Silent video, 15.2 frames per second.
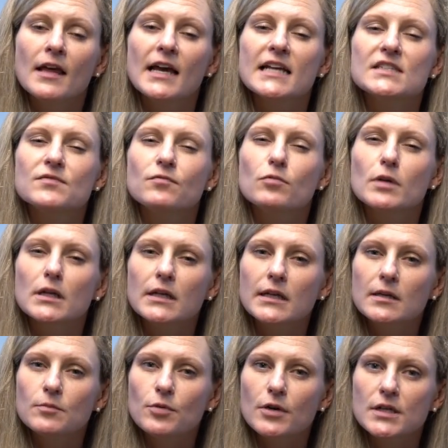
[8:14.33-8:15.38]
It's
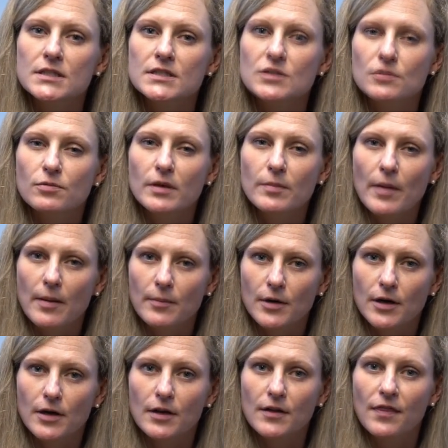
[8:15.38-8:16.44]
really important to
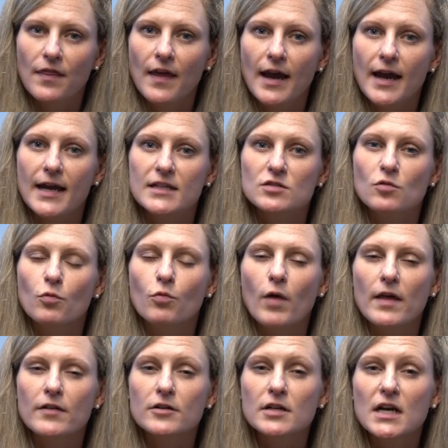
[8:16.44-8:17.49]
remember that
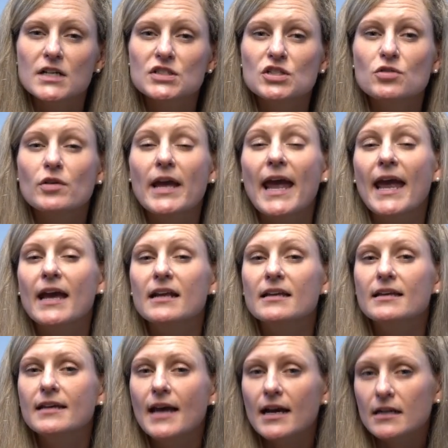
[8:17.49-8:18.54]
whether or not you
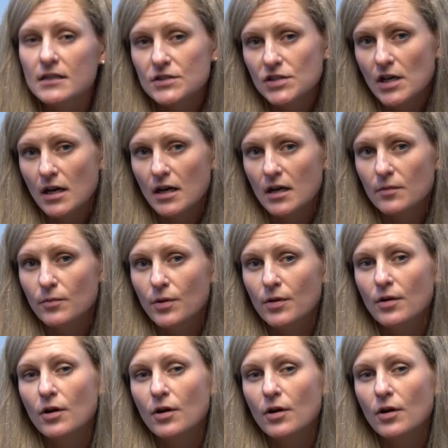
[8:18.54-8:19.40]
can get a job